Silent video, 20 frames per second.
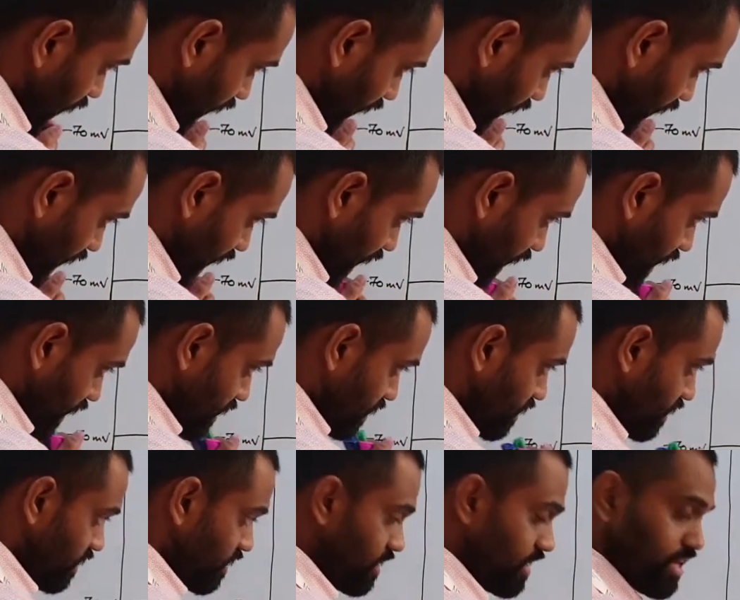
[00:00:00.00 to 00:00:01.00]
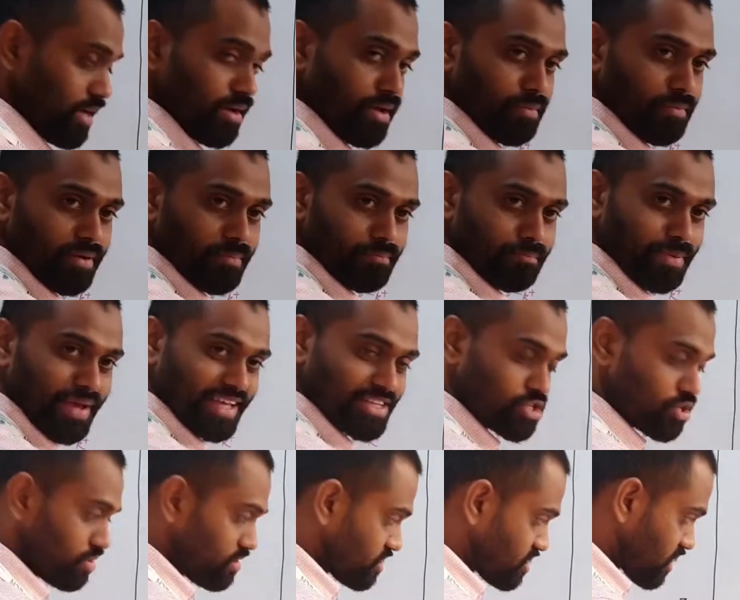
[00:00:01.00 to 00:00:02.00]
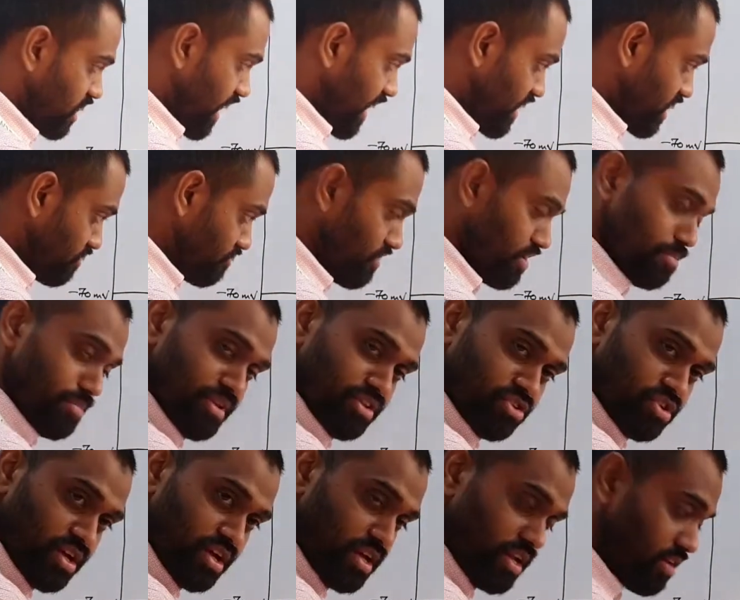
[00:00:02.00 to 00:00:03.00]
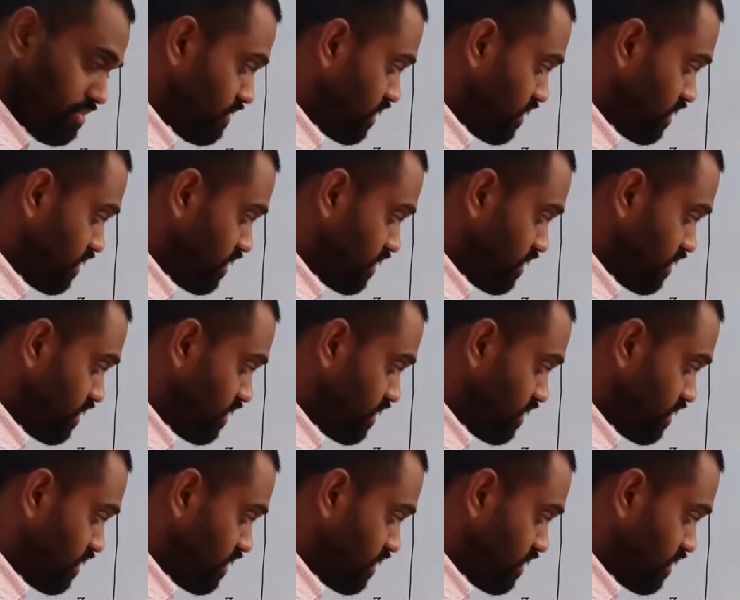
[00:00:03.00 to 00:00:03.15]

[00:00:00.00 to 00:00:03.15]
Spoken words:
And based on the sliding filament theory,